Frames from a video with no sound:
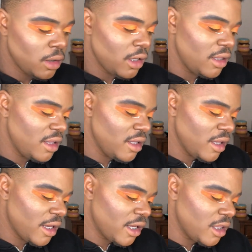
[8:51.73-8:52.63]
and then
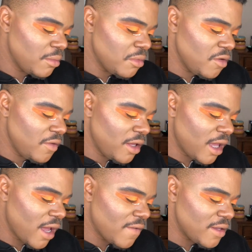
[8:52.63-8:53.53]
like in the movie
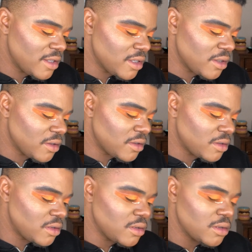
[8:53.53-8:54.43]
have his little